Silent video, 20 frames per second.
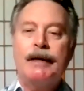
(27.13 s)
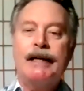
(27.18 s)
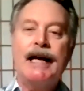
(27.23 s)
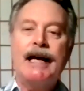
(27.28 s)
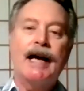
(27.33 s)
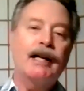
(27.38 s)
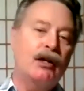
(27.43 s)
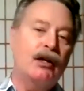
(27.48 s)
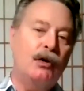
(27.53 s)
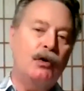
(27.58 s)

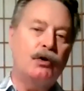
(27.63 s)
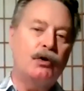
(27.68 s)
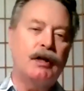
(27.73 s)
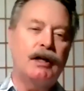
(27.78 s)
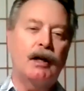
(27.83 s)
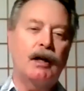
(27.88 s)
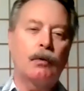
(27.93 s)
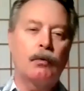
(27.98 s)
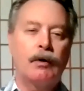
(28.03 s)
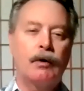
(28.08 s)
began
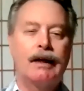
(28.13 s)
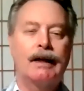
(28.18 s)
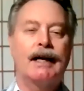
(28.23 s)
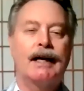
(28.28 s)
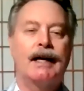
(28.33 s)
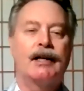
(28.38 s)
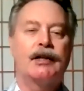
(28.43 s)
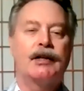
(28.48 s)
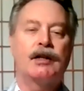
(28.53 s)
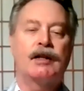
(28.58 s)
using and
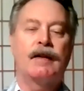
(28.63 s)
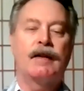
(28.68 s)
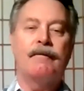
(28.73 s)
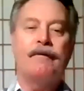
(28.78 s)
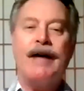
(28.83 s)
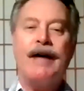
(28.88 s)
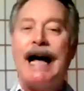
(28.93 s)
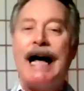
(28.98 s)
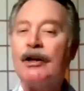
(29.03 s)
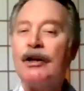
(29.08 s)
realizing
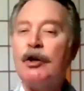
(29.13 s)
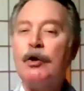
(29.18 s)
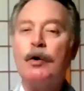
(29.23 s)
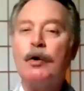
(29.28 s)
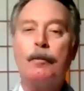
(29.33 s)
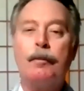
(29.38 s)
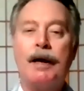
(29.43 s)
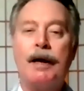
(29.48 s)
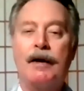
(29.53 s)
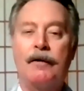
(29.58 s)
the
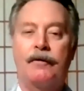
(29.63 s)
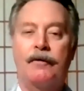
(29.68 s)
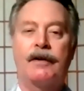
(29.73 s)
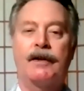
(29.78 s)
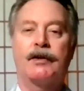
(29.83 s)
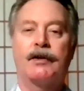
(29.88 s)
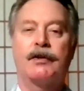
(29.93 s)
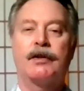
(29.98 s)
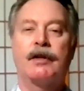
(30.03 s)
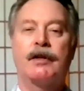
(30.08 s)
value and
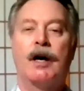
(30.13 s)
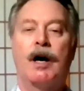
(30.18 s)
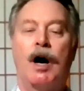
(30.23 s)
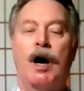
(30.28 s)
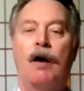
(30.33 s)
benefits